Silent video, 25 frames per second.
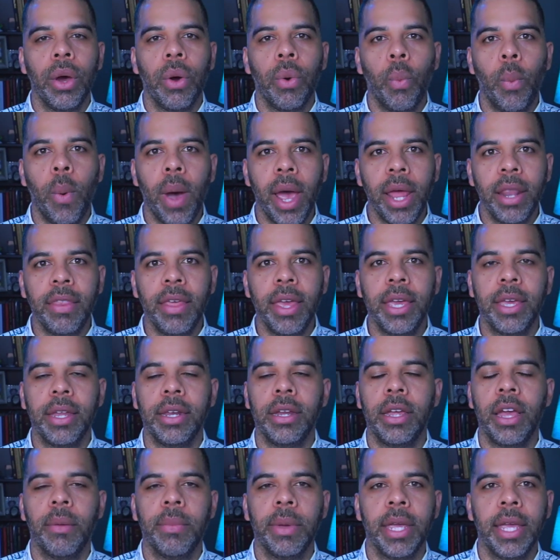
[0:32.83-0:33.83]
when they
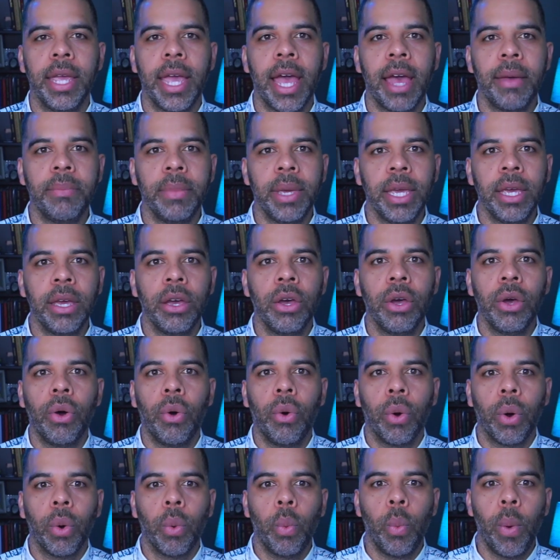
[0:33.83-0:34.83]
can come and get me
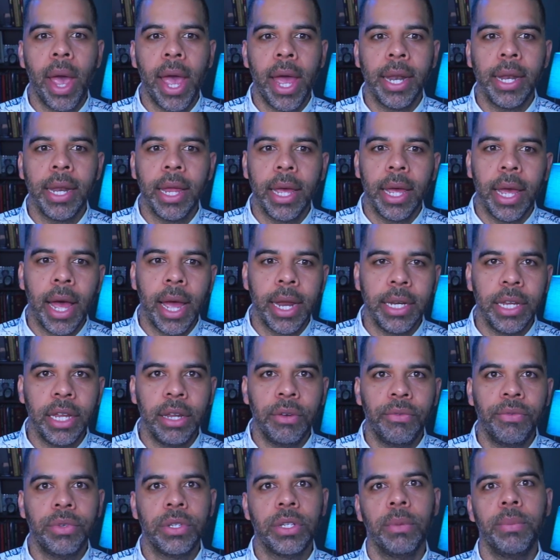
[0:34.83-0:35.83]
or when I
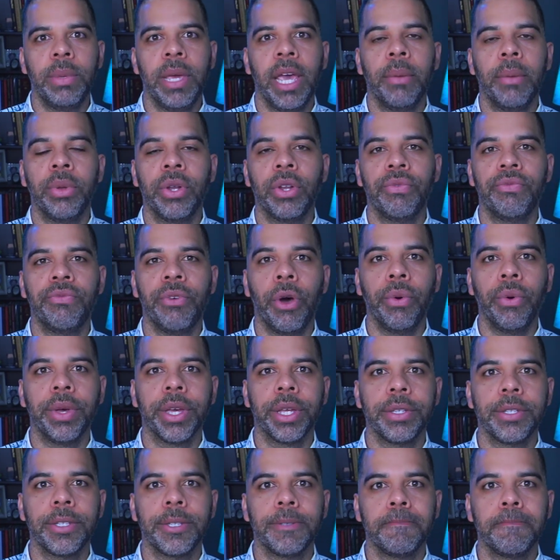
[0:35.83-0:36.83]
need to be able to
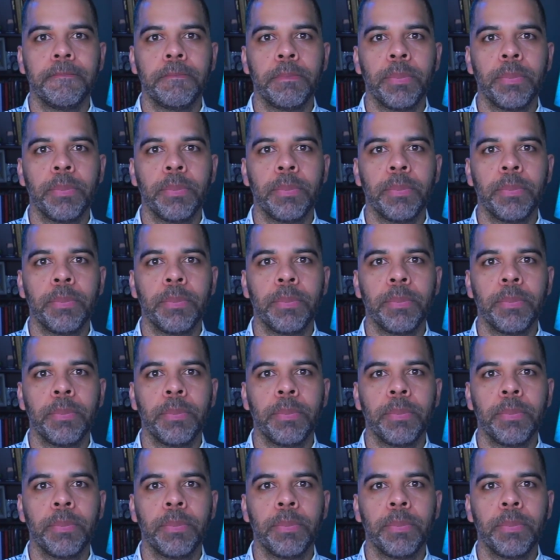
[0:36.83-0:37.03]
focus.